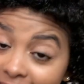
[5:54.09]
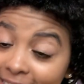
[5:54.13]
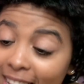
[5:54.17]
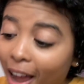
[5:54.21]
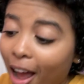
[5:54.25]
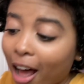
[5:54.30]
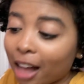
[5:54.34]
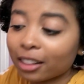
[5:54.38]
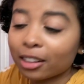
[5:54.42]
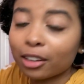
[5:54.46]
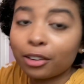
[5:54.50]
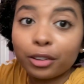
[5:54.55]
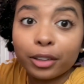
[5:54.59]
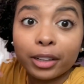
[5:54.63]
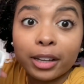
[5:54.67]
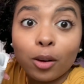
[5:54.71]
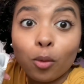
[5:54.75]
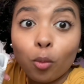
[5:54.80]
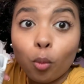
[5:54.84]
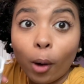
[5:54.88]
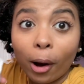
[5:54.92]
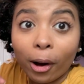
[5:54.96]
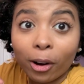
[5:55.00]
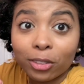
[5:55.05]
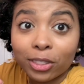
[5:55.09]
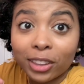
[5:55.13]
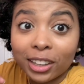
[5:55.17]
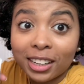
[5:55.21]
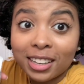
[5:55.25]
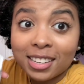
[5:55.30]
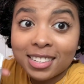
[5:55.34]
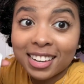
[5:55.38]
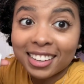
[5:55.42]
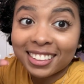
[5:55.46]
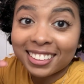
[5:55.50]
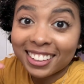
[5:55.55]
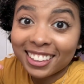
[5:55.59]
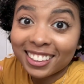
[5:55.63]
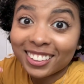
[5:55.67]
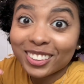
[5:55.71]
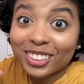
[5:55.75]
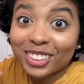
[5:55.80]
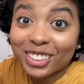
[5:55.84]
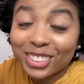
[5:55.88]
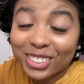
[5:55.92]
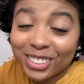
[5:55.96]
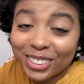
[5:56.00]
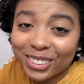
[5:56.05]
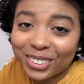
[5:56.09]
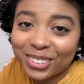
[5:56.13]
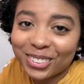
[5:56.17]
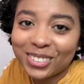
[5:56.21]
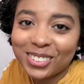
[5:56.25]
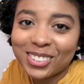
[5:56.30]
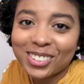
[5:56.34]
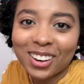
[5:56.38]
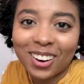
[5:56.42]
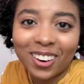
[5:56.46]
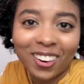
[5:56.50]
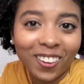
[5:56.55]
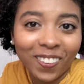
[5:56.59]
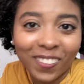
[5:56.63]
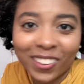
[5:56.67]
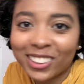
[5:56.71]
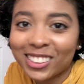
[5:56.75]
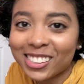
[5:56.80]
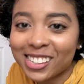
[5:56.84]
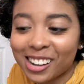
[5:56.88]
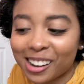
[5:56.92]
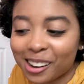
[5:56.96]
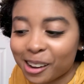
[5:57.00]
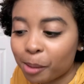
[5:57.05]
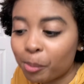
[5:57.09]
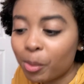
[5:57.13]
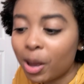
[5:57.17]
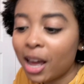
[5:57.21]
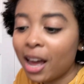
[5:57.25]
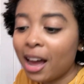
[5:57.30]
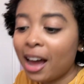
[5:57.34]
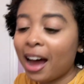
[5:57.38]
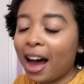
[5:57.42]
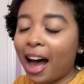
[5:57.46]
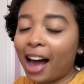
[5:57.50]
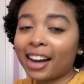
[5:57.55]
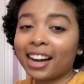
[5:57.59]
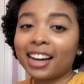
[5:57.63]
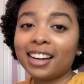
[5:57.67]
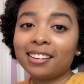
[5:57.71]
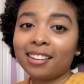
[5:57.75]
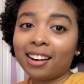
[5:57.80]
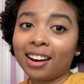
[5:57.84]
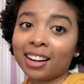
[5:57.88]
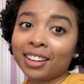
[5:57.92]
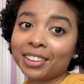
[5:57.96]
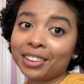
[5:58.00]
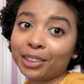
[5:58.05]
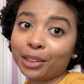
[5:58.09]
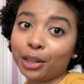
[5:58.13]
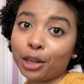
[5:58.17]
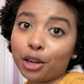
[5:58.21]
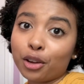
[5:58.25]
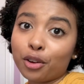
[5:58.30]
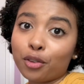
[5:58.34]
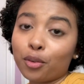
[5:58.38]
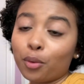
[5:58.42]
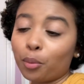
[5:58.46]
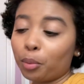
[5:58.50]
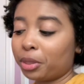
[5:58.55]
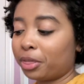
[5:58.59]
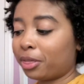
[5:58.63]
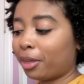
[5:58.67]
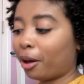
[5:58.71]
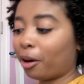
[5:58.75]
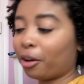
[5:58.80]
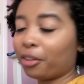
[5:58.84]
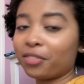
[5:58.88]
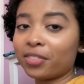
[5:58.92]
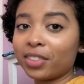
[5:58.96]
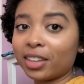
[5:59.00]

I literally wear these Adidas shoes all the time. I cannot live without